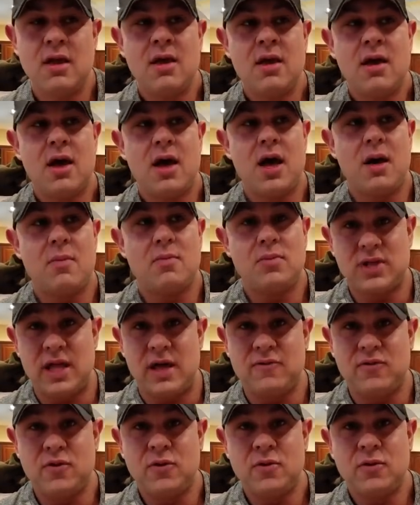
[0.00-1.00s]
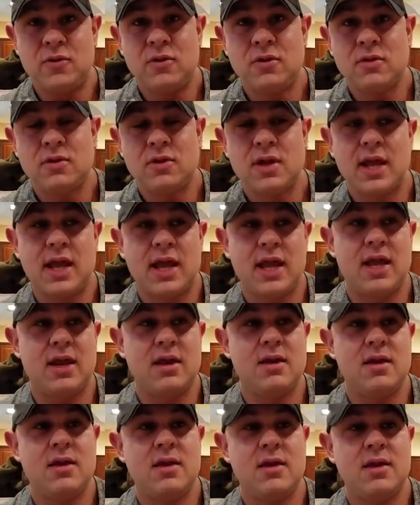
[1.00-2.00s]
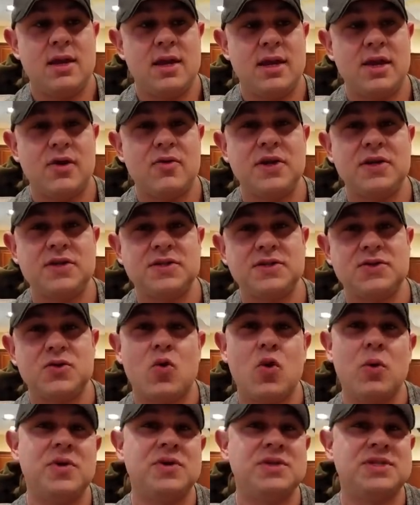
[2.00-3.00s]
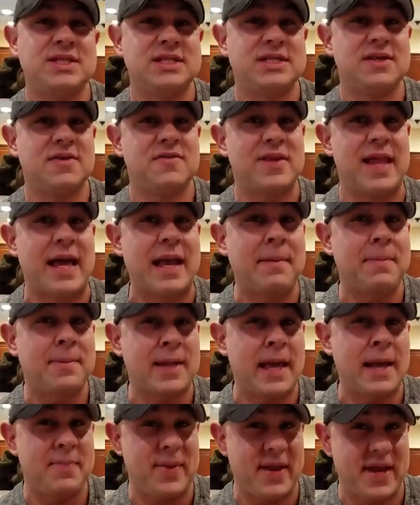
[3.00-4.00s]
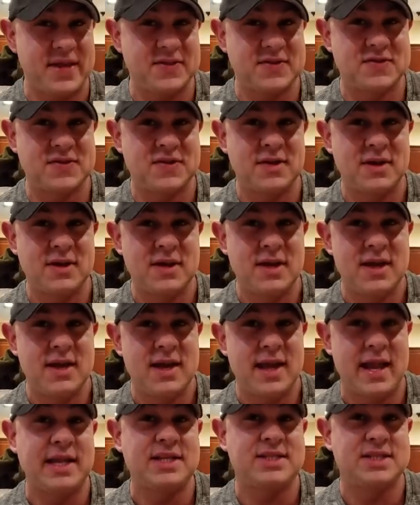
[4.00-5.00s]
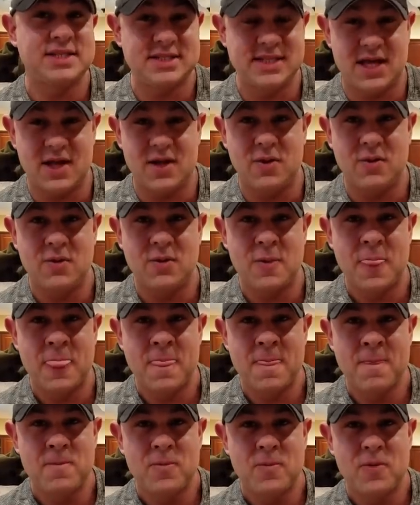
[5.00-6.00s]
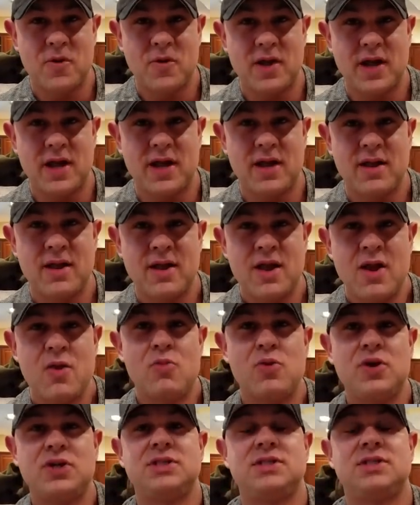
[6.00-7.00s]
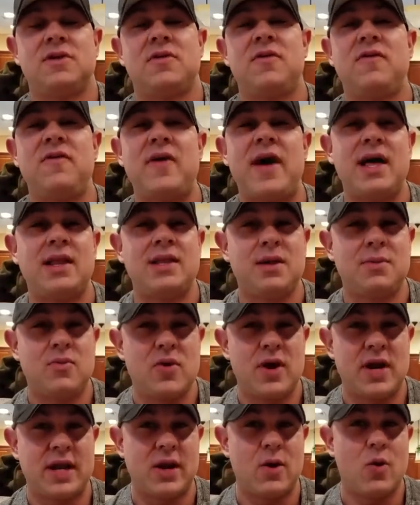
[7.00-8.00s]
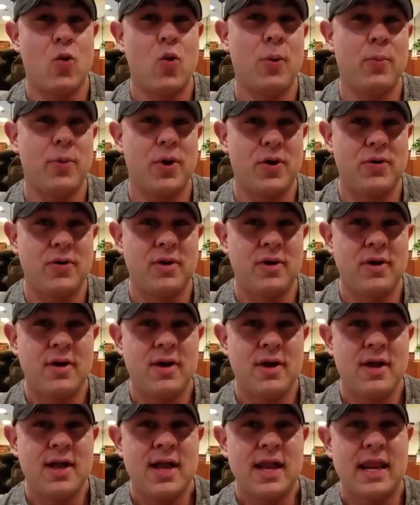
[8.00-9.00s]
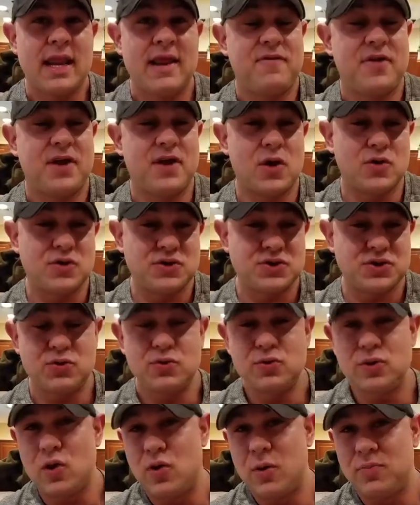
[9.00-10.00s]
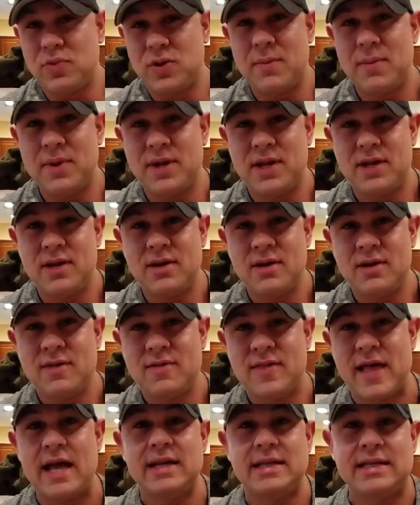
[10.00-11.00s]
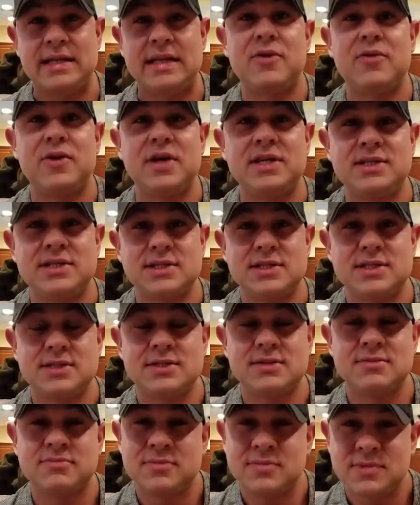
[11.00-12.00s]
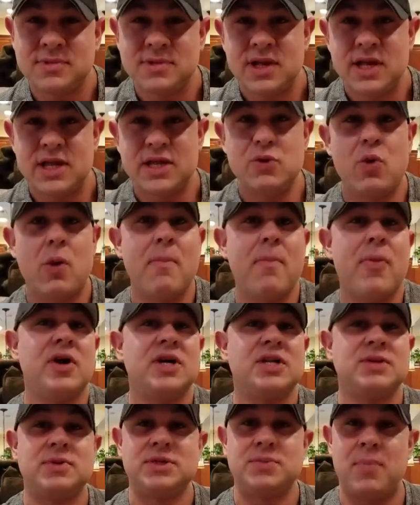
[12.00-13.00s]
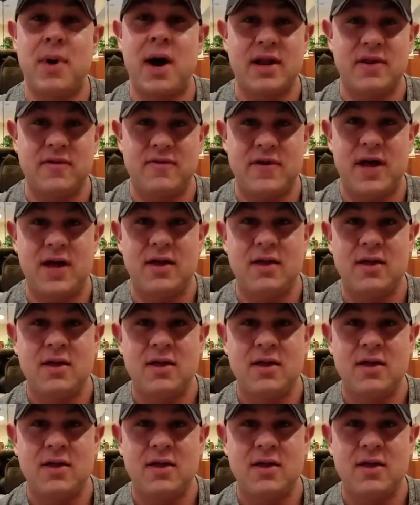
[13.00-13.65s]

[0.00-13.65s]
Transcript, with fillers: Um, level, and it increases hormone sensitive lip lipase, H S L, okay, which is a fat liberating hormone. And if it goes too low and plummeted, that decreases and you won't burn as much body fat.